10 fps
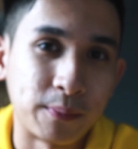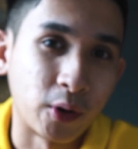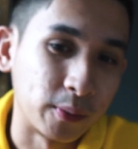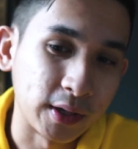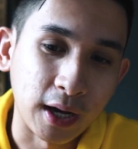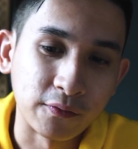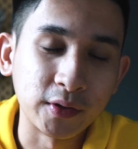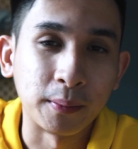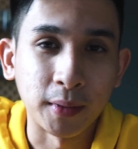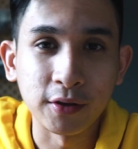probably
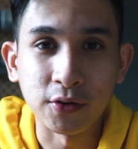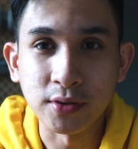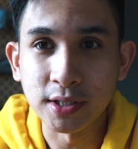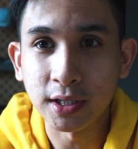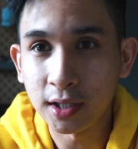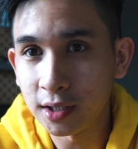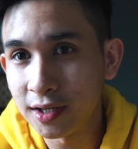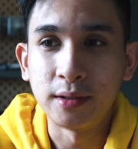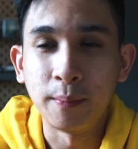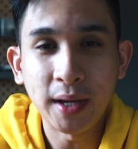after a month using it.
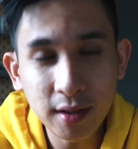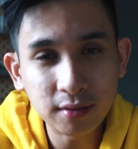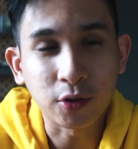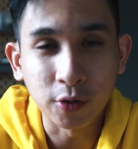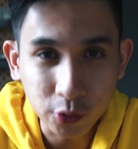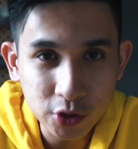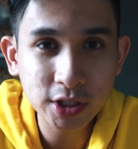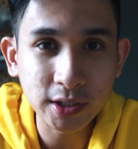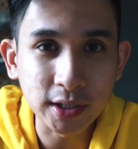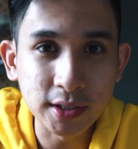The main
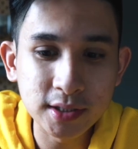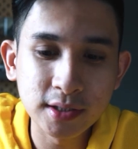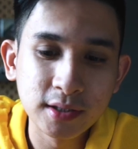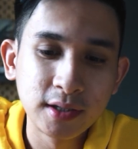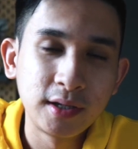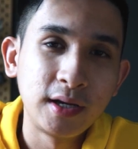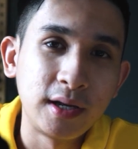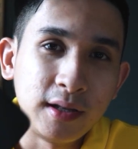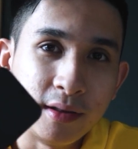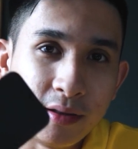conclusion is
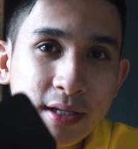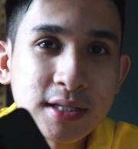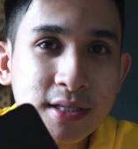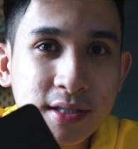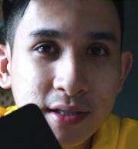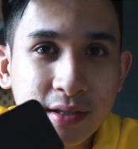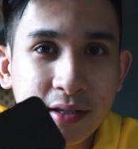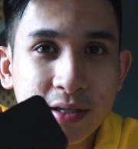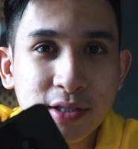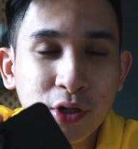this
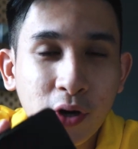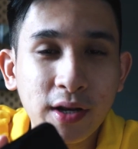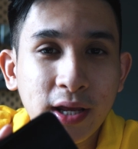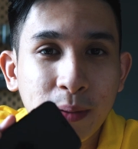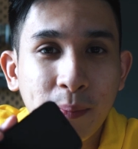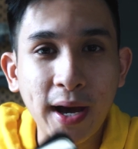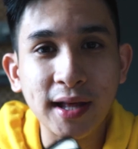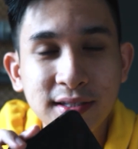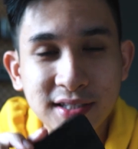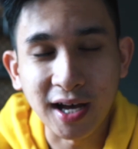is not a
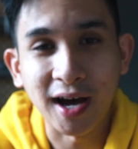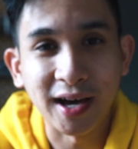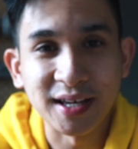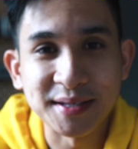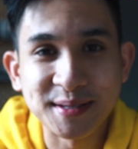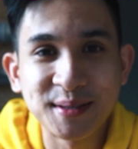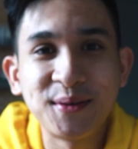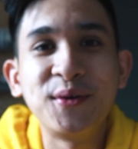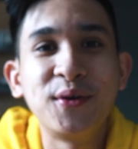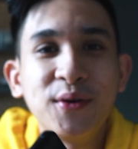bad size
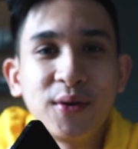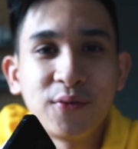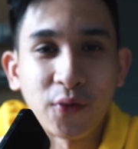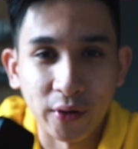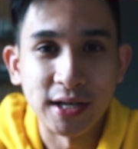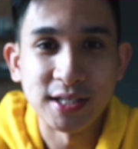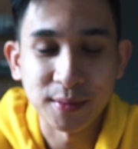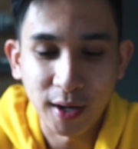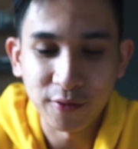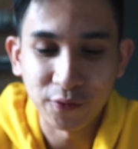for a
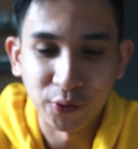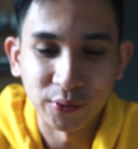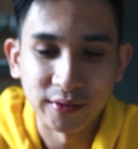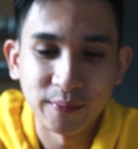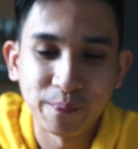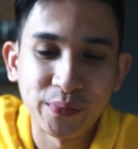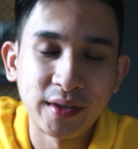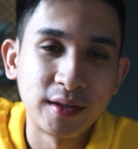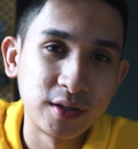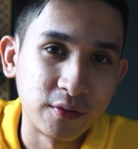smartphone.
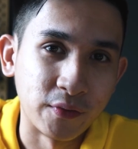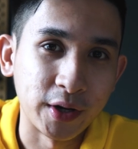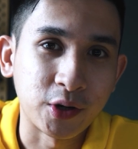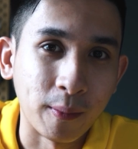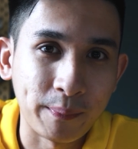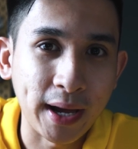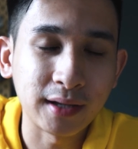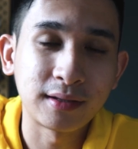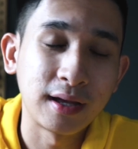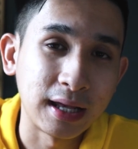Very
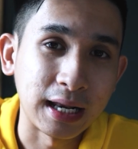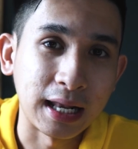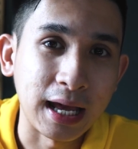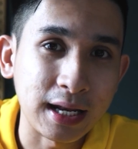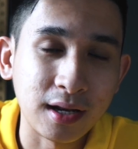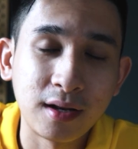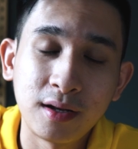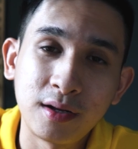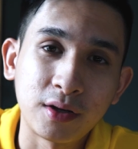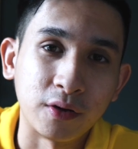compact, light,
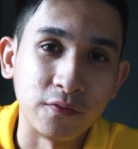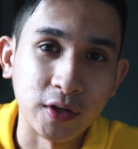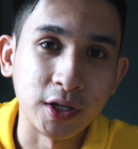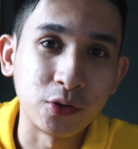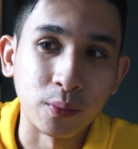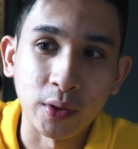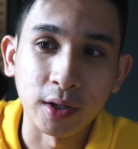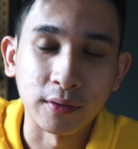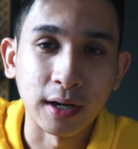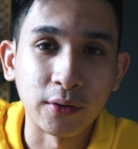convenient to
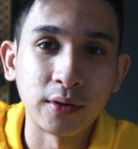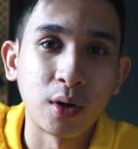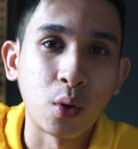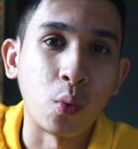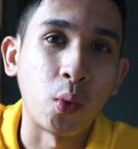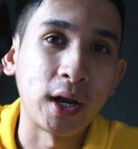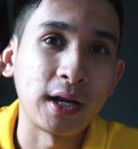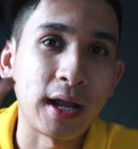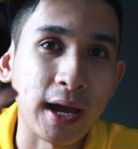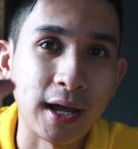bring around,
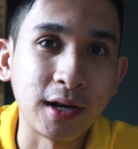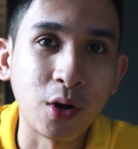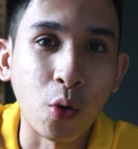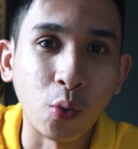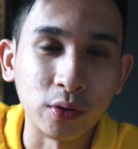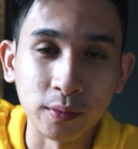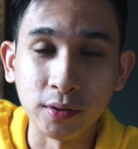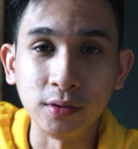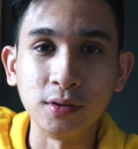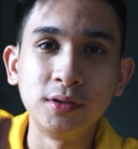one hand
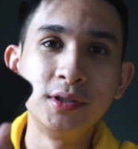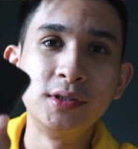holdable.